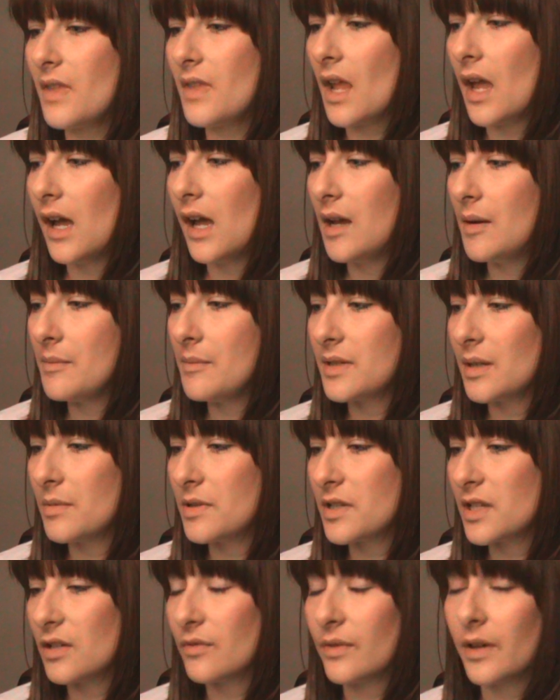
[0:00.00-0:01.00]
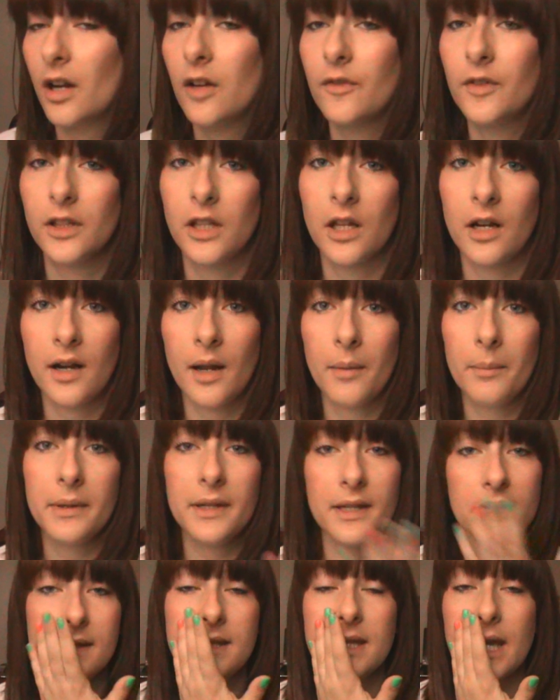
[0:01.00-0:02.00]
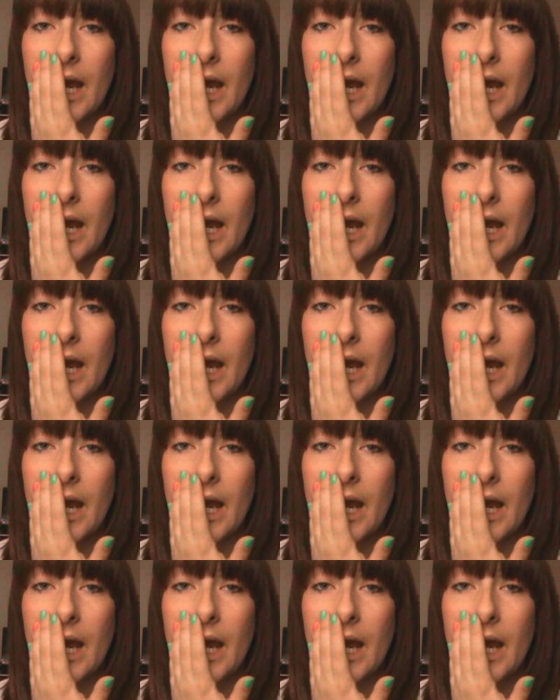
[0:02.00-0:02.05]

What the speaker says: So I'm just going to read off a lot of numbers,